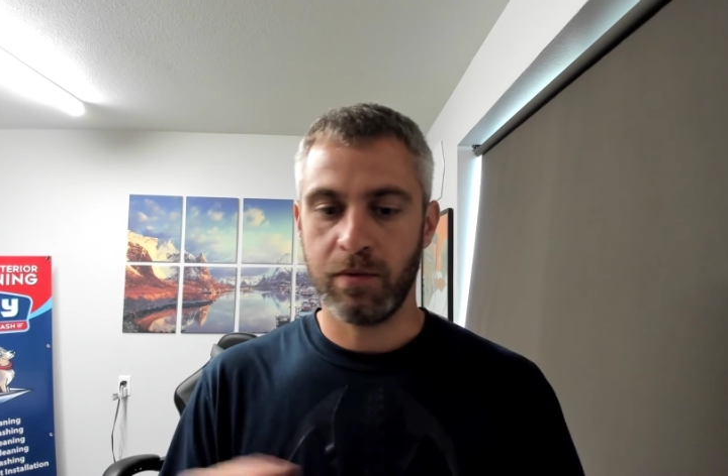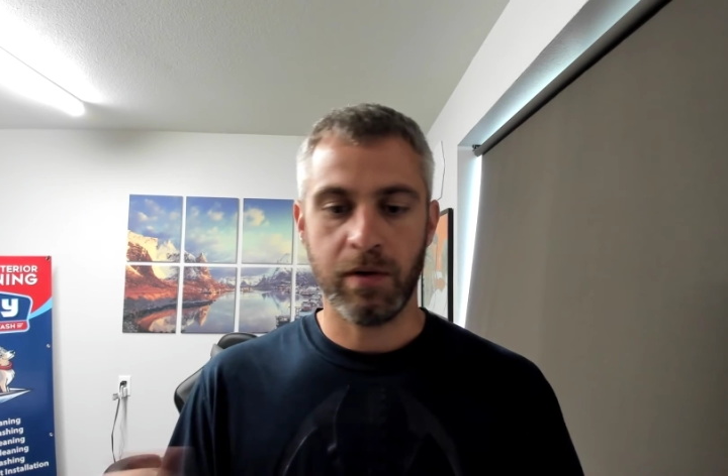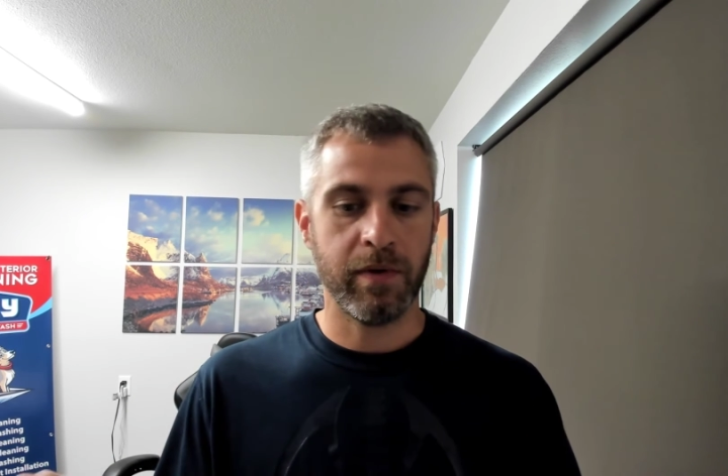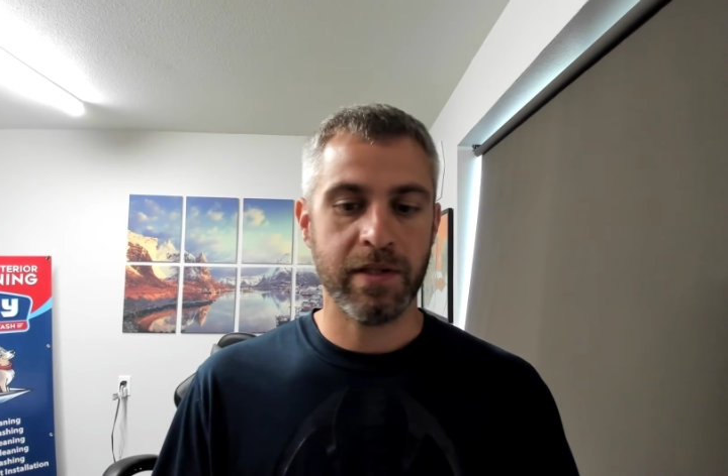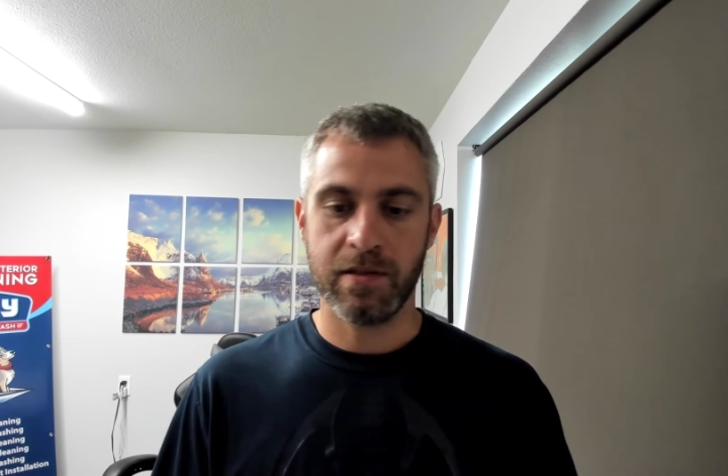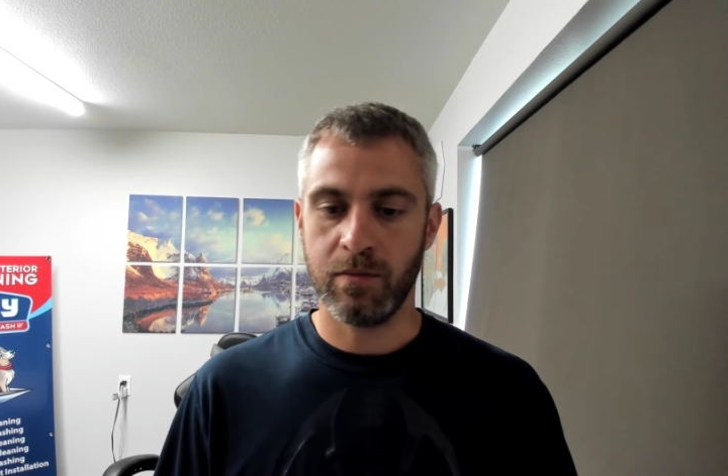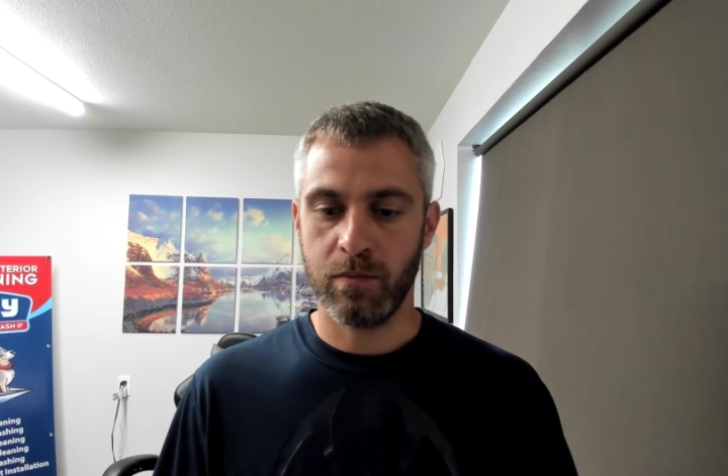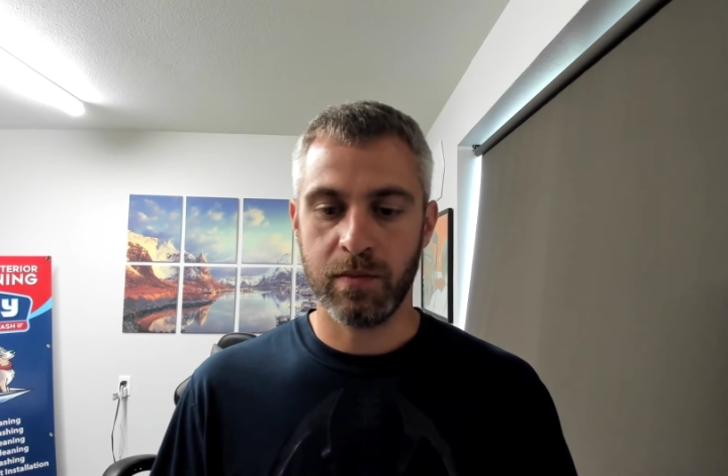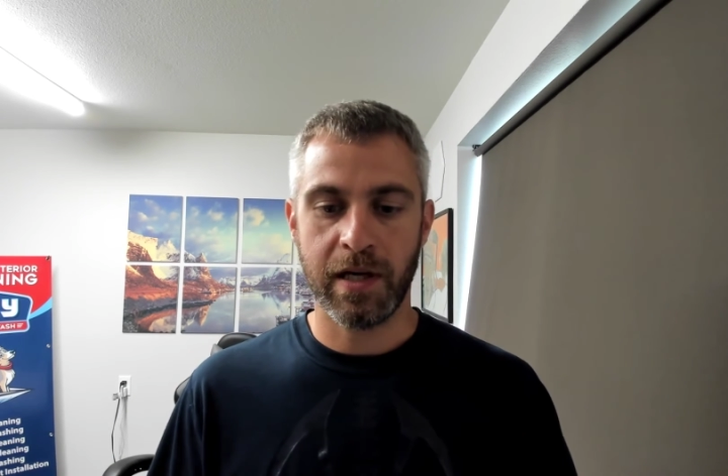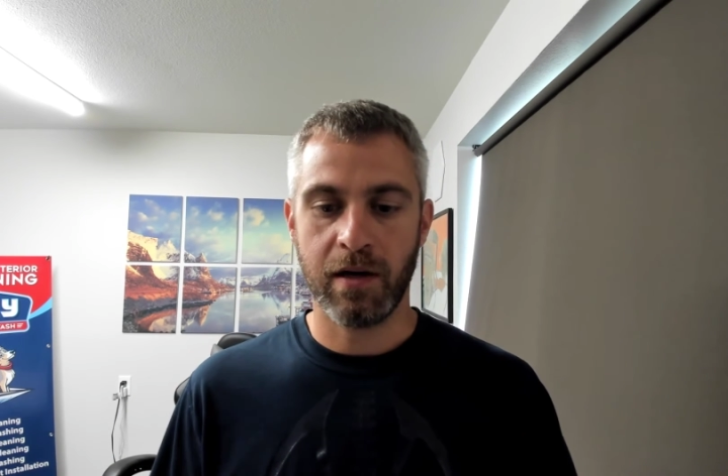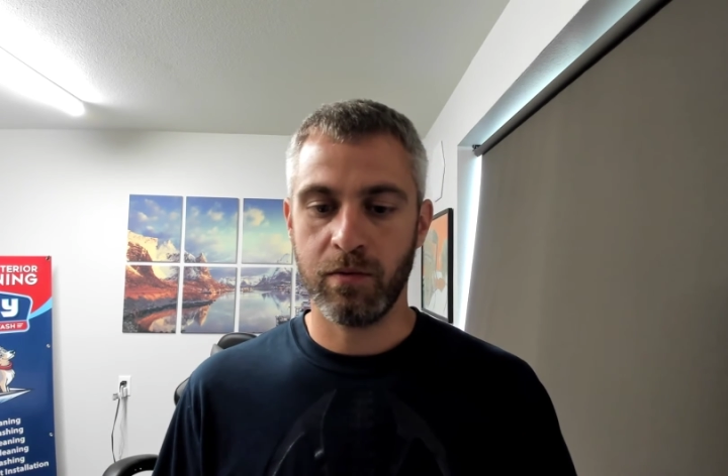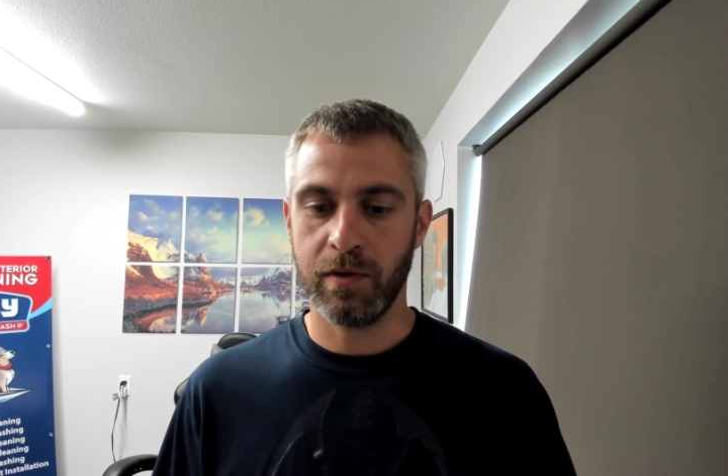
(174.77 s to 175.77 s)
we rinse them
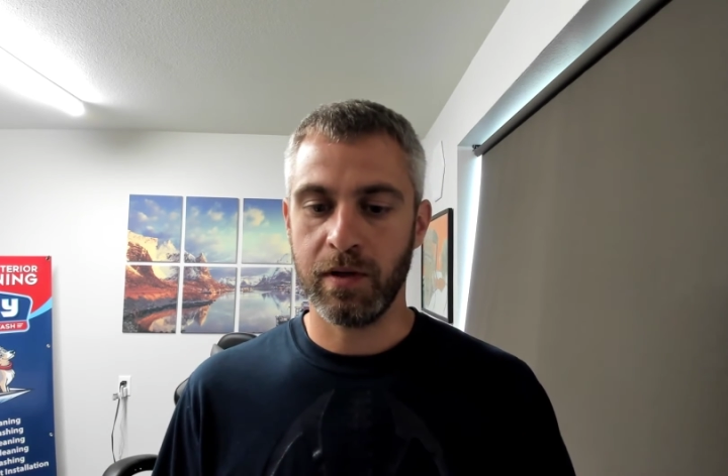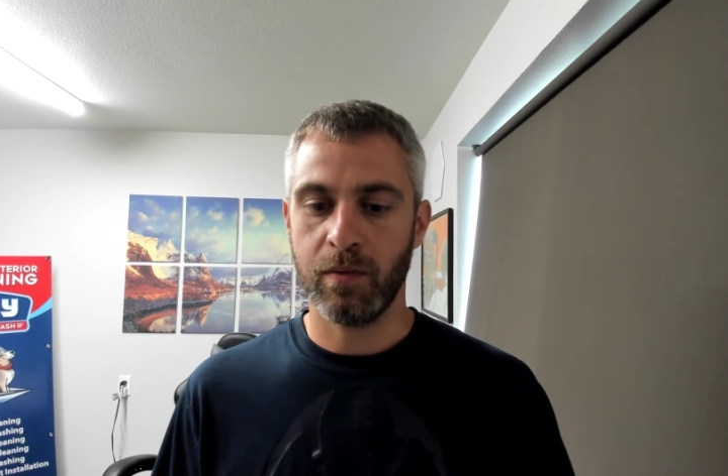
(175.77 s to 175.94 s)
down really